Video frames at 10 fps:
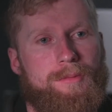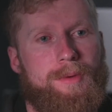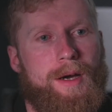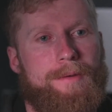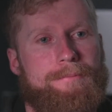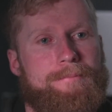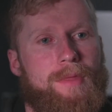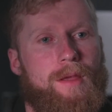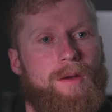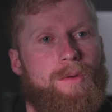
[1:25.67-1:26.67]
But
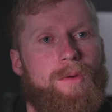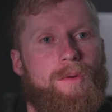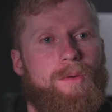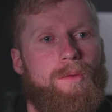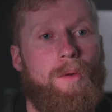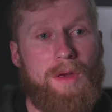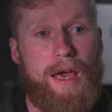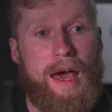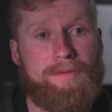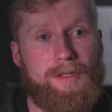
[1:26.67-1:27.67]
what we
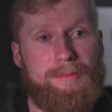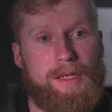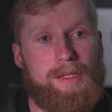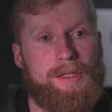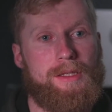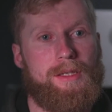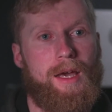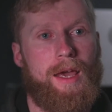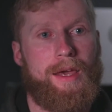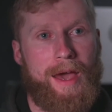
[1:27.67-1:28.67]
have is basically
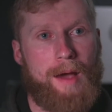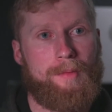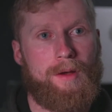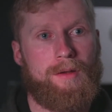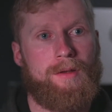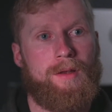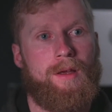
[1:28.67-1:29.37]
a camera,